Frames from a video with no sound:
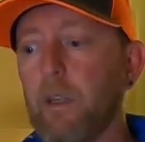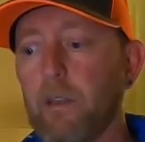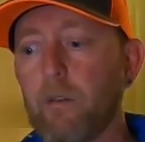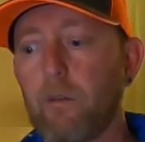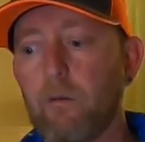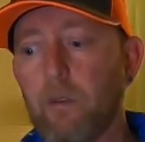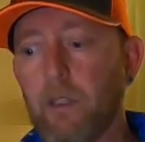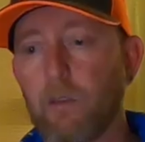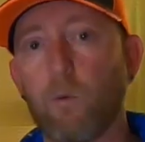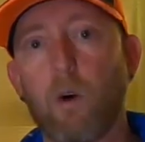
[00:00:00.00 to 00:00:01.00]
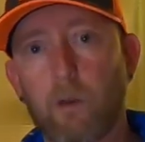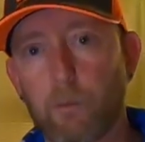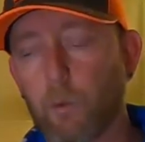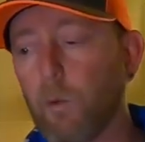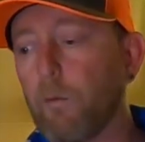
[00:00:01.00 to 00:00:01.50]
It's
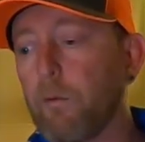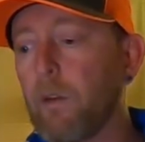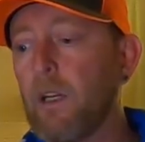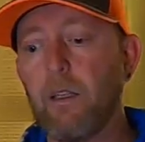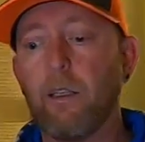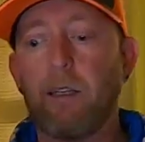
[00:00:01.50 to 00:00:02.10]
waterproof. It